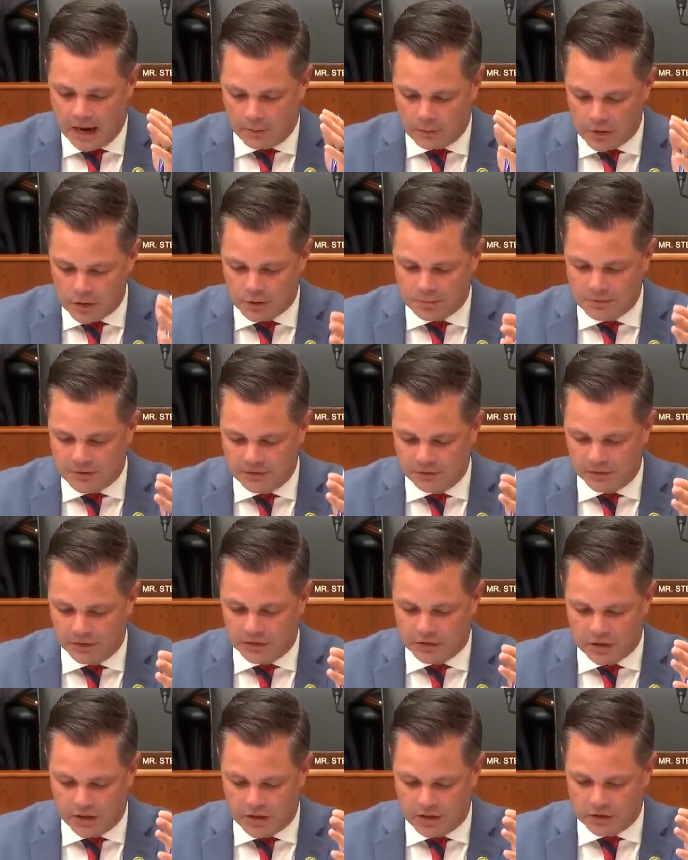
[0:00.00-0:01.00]
I want to
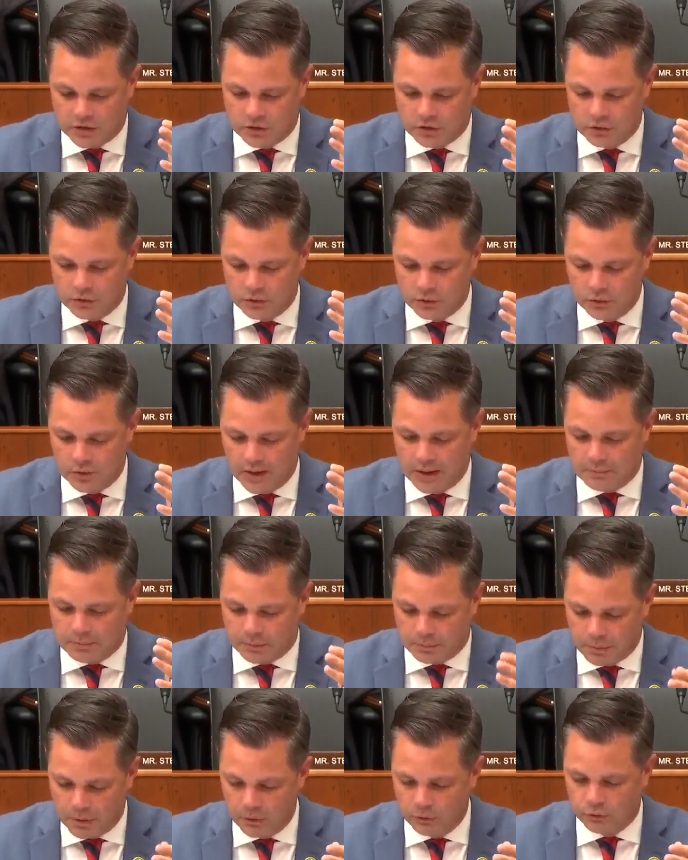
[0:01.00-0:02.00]
specifically talk to a
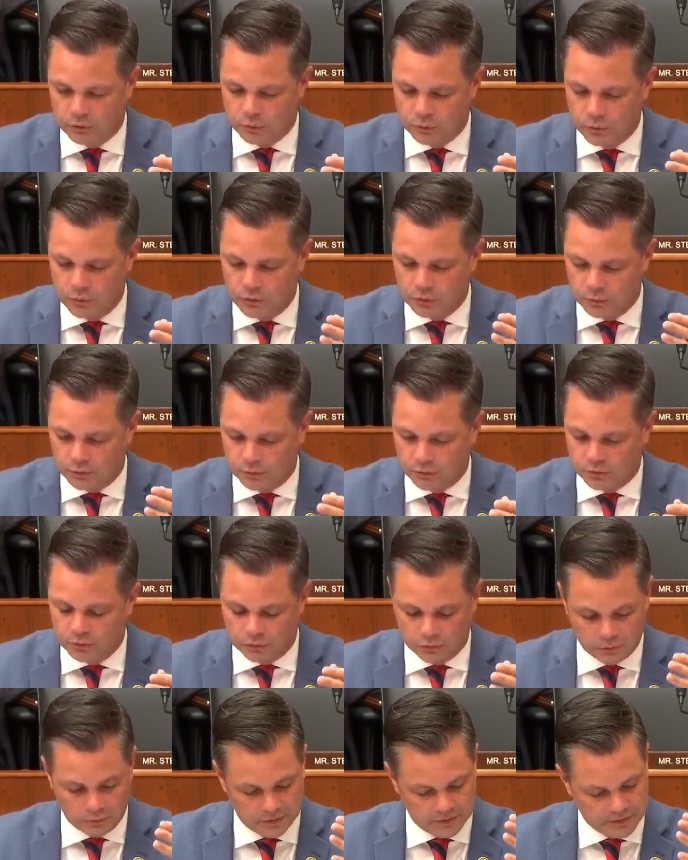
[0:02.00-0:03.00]
proposed rule that
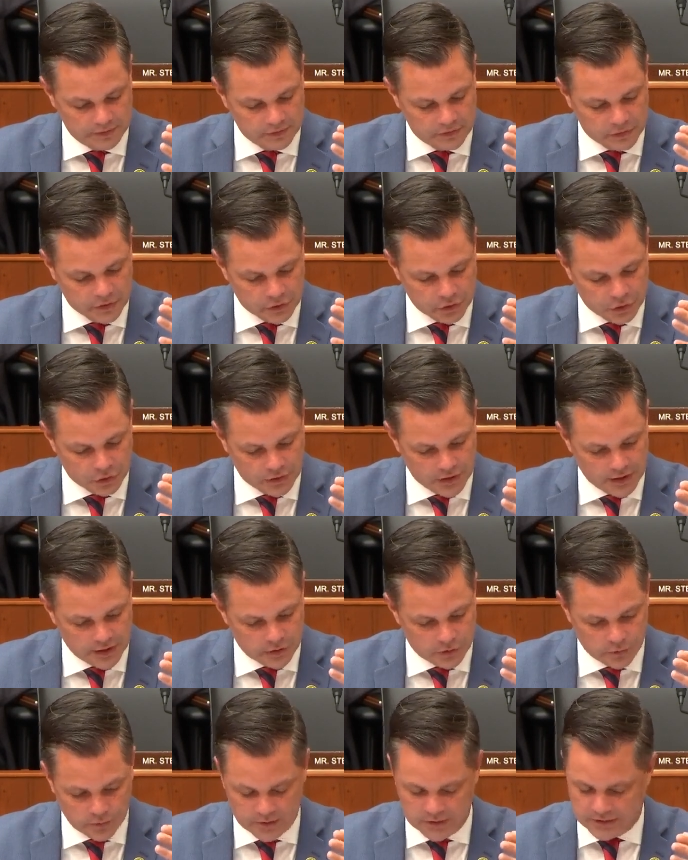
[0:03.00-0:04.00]
was released on
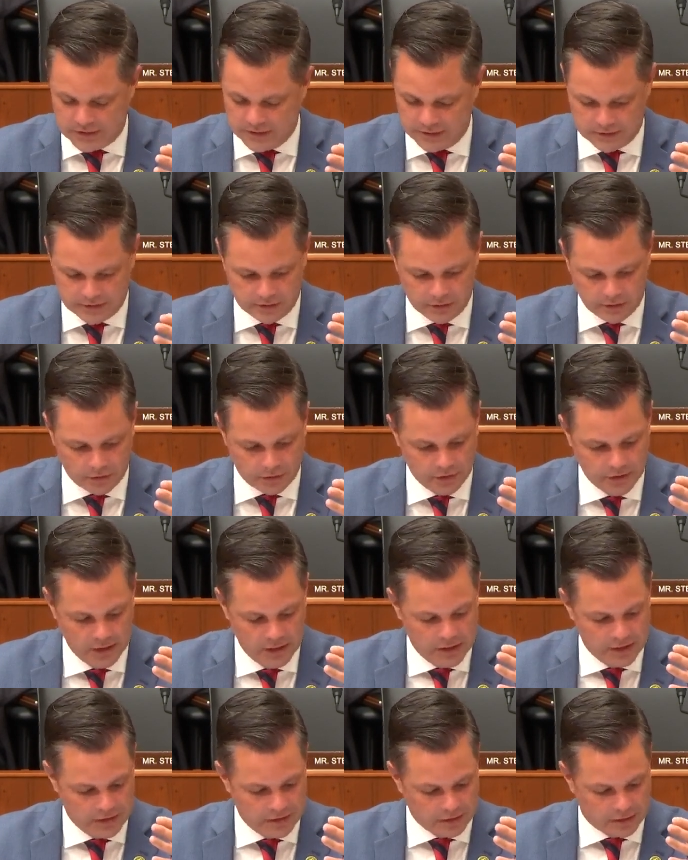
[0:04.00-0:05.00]
July 26 here
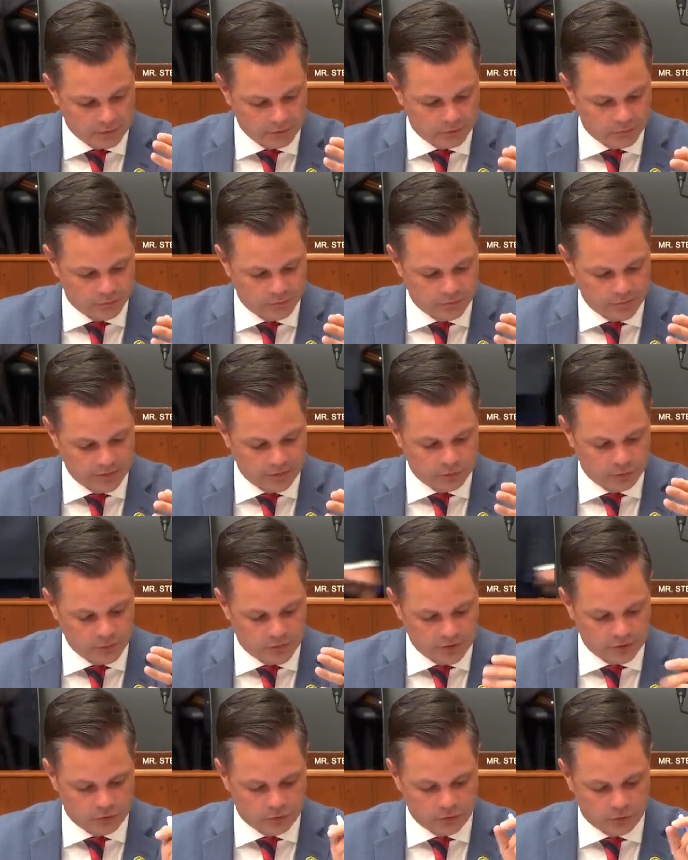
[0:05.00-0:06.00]
that conflicts
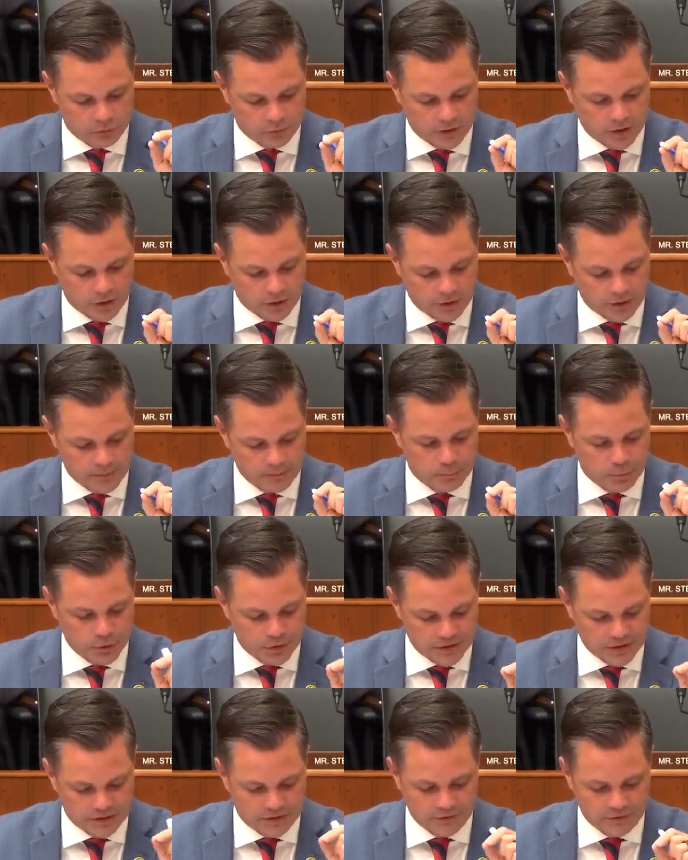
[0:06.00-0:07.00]
with interest regarding
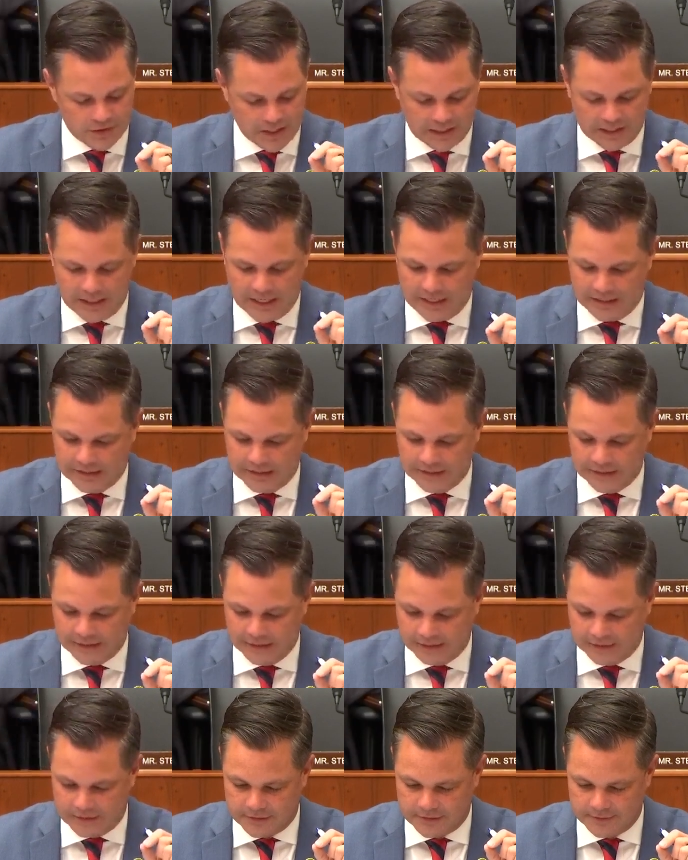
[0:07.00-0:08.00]
predictive data
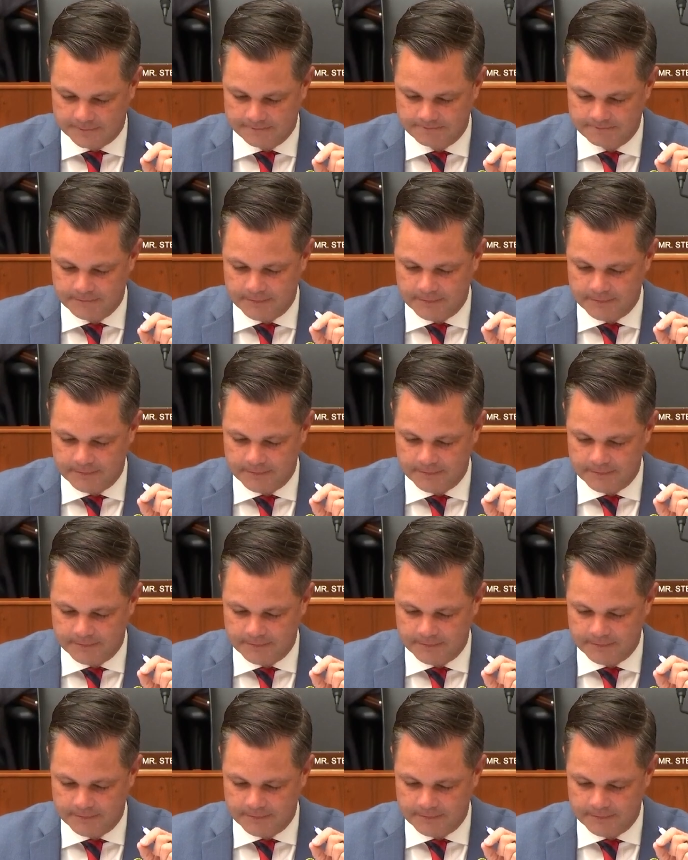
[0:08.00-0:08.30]
analytics.